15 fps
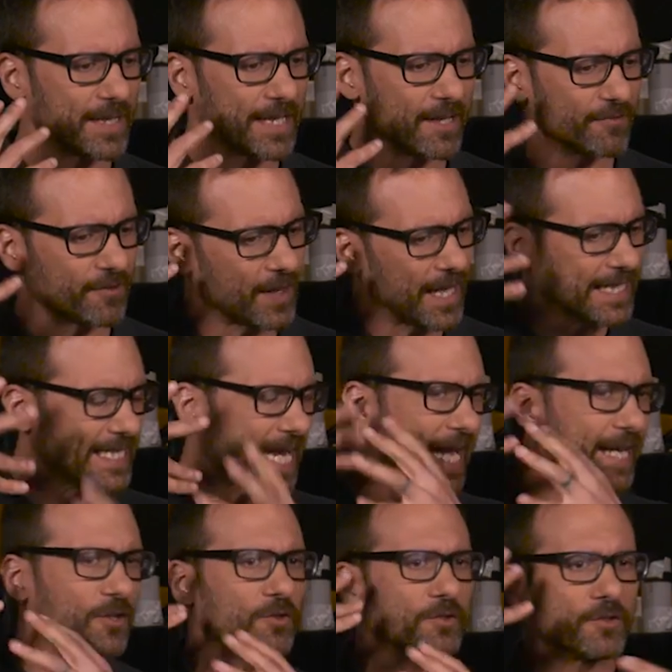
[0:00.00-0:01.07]
me of like
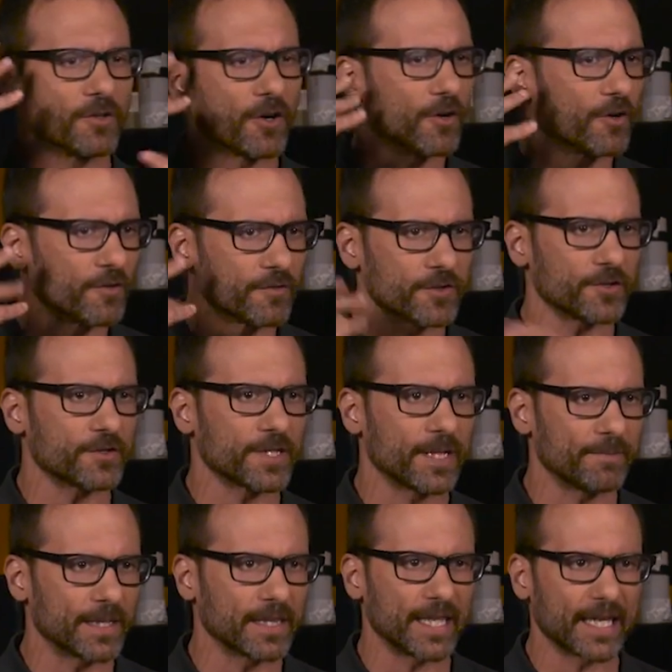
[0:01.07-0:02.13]
tangled nerves or
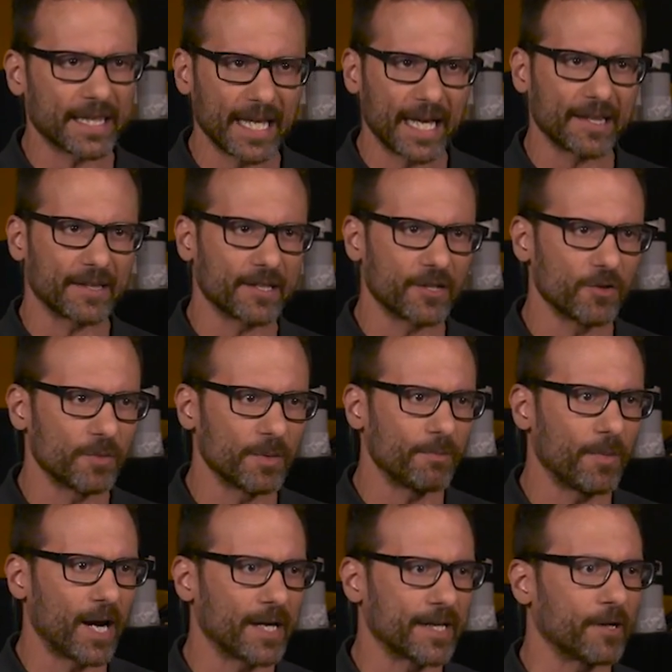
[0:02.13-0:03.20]
something like that in the
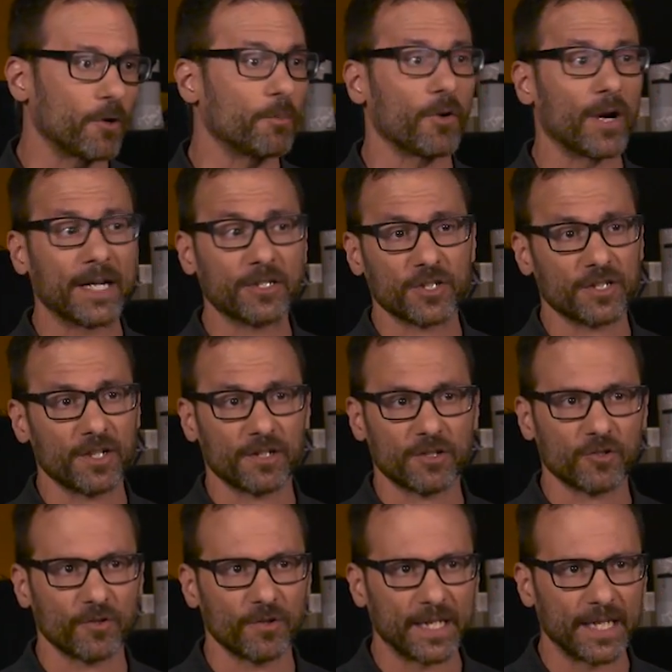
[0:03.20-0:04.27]
human body, or branches on
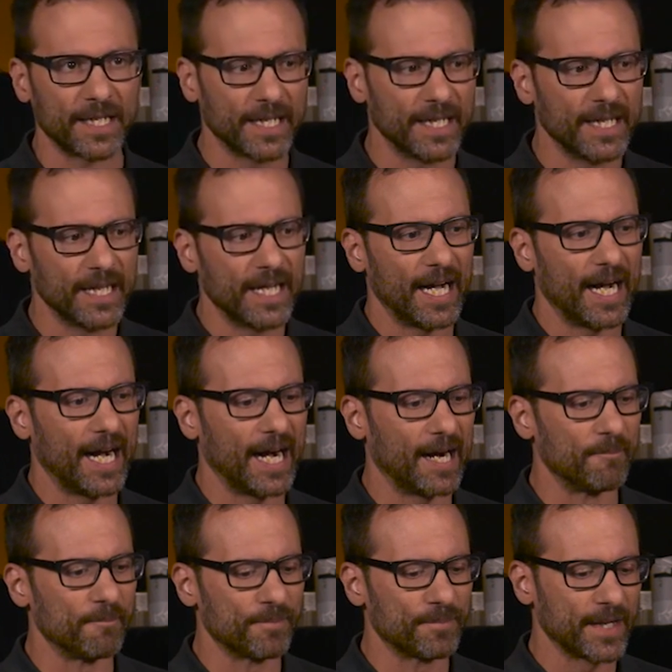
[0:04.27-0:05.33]
a tree.
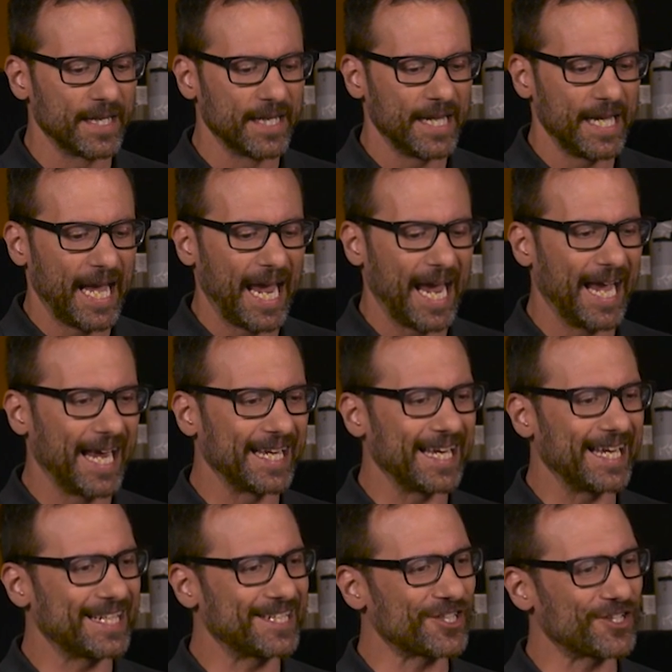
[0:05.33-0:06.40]
And
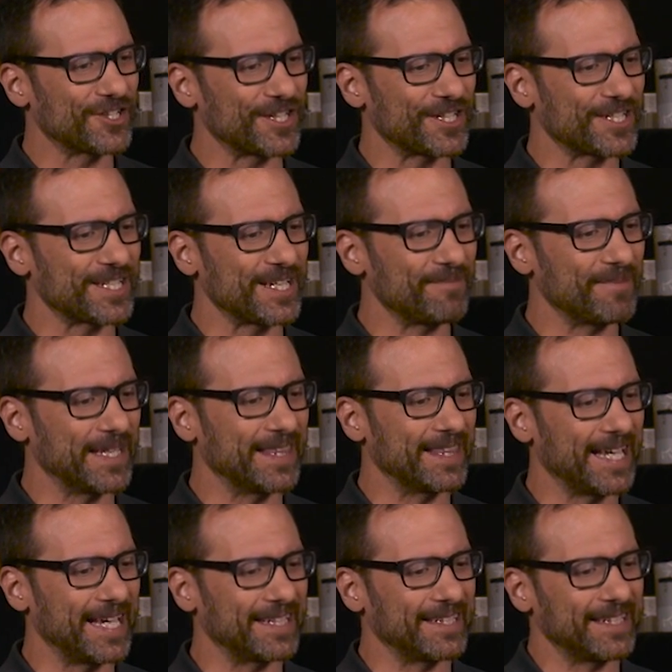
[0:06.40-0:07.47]
it's just something
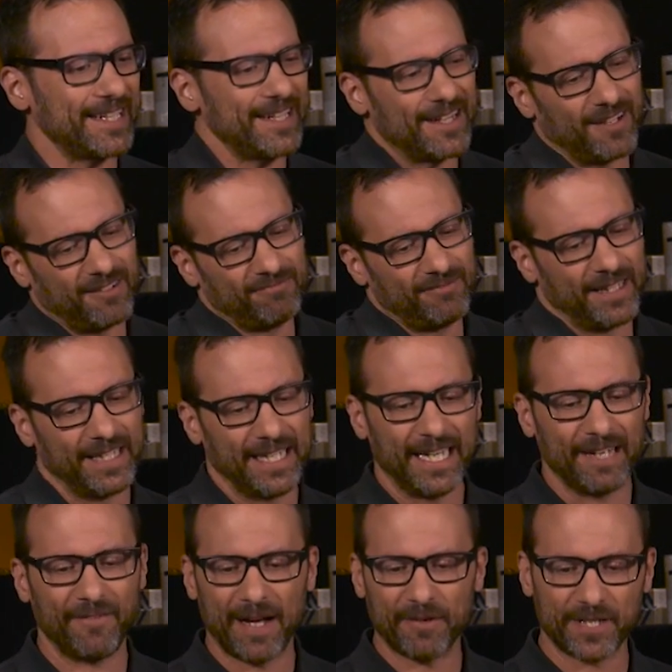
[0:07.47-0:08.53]
that,
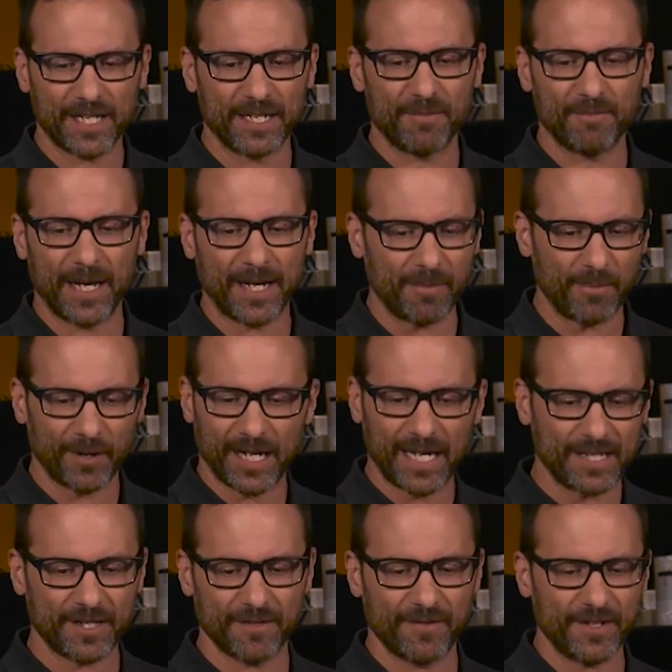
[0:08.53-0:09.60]
if I was going to make a
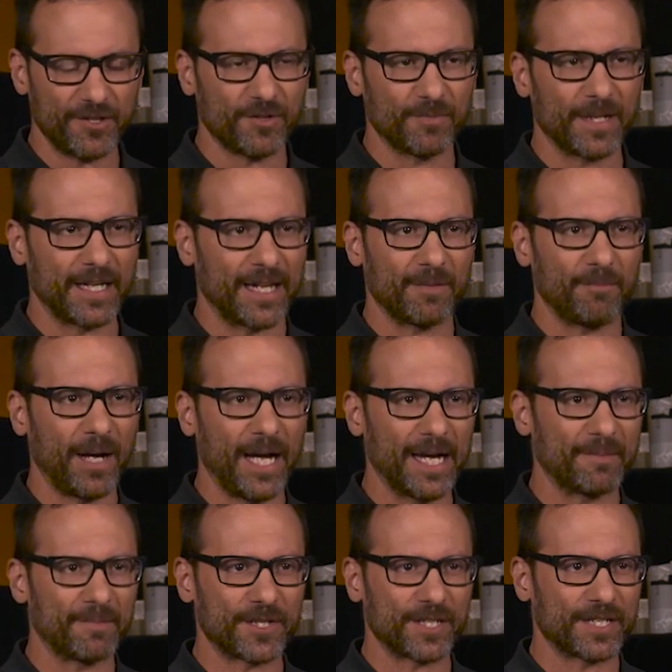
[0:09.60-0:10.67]
percussive instrument out of
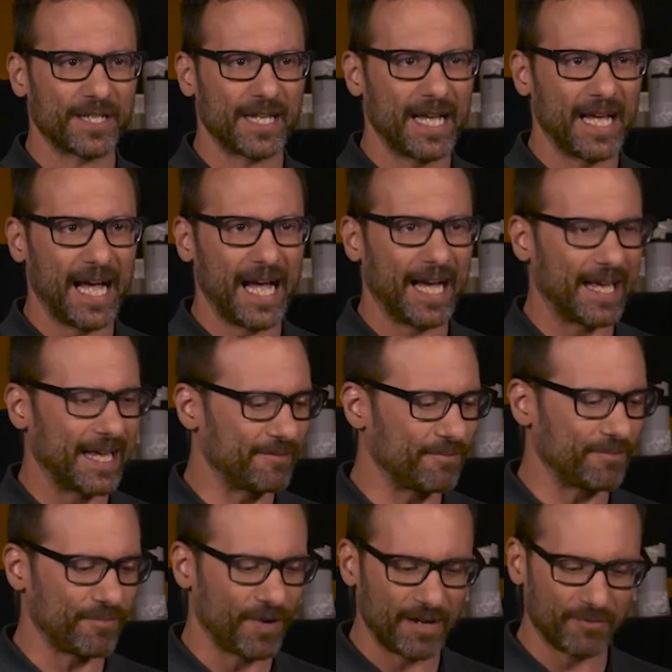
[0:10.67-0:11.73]
pipes, I
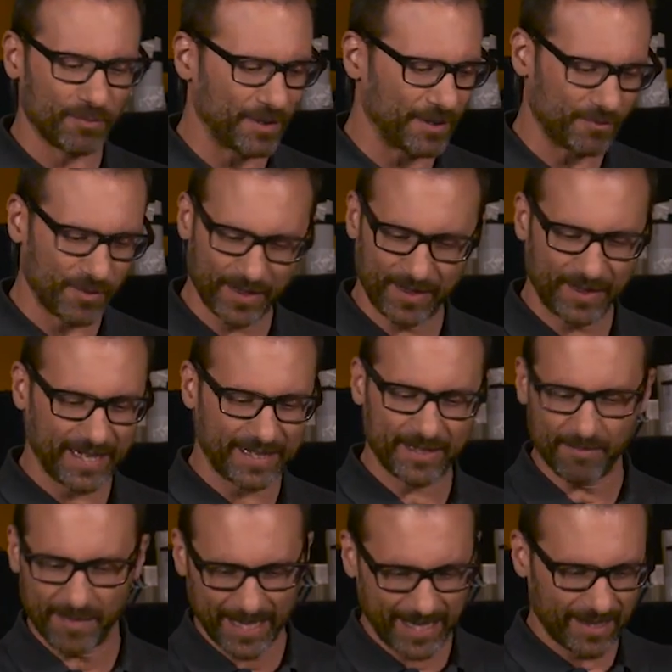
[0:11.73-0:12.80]
probably wouldn't think
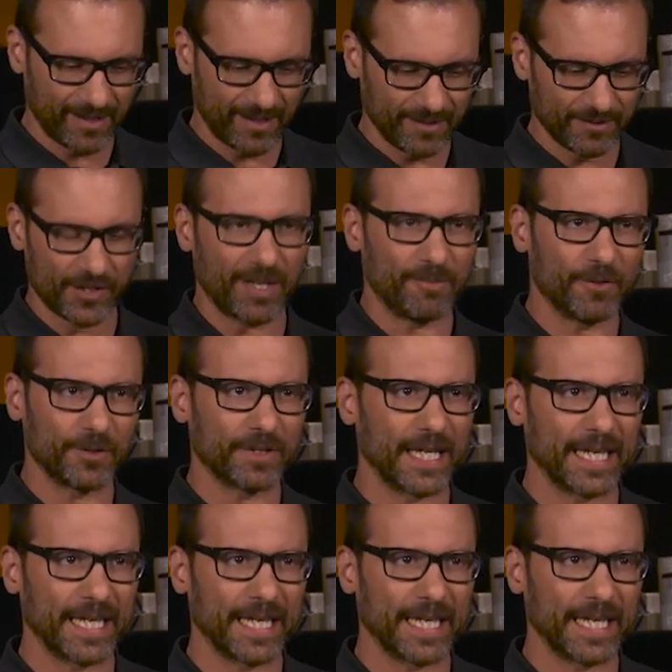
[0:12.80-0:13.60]
to make it all jumbled